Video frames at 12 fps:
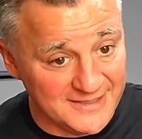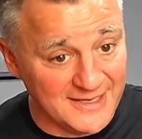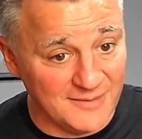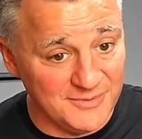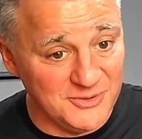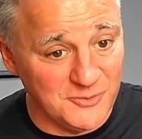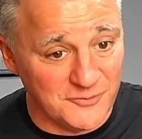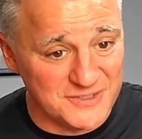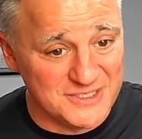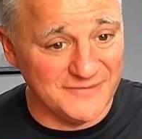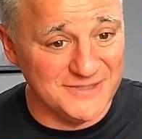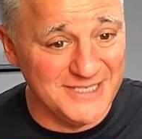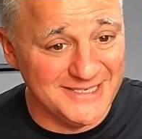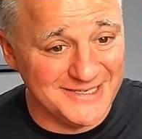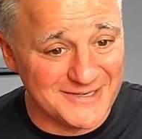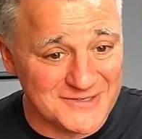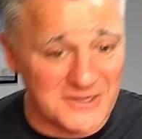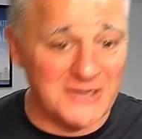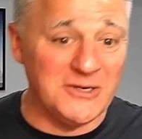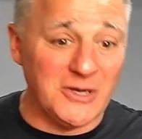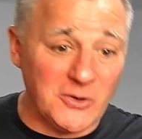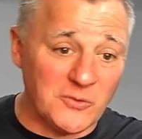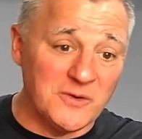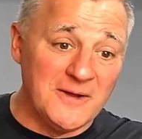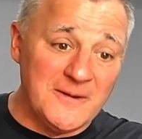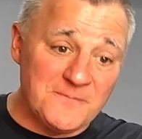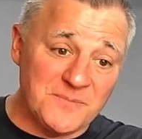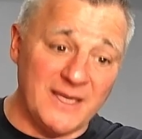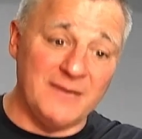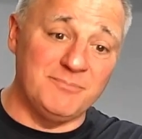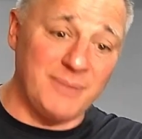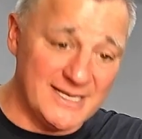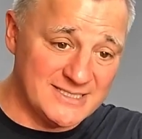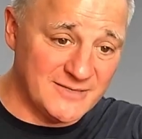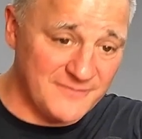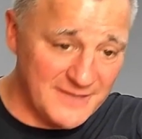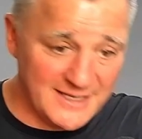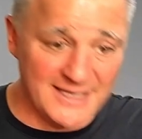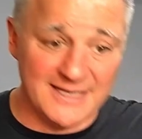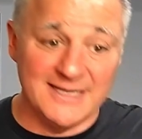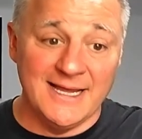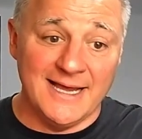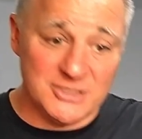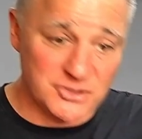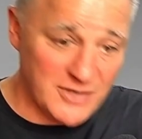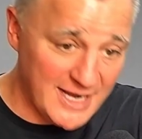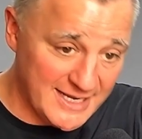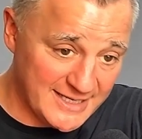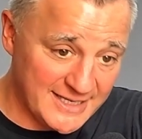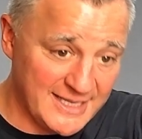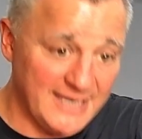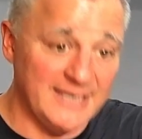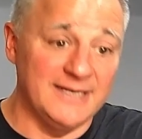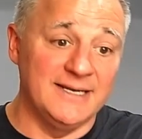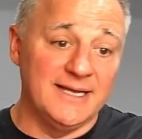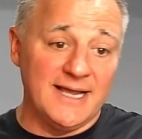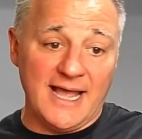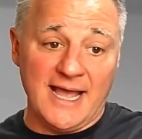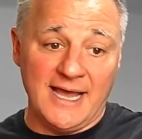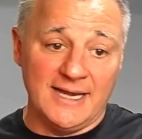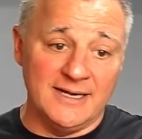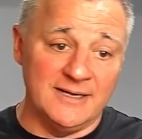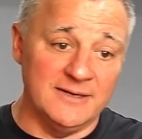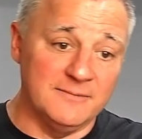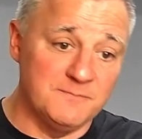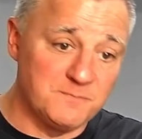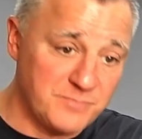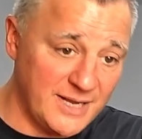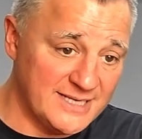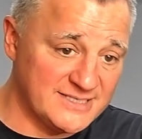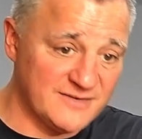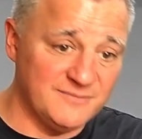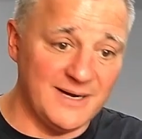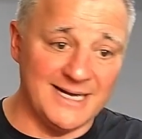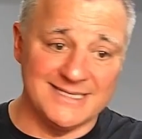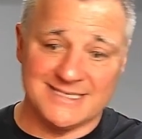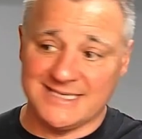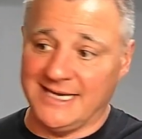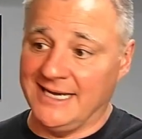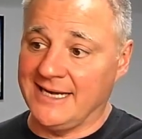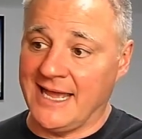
Again, I've been doing it for 17 years. I know that positive thinking and trying again and positive mindset,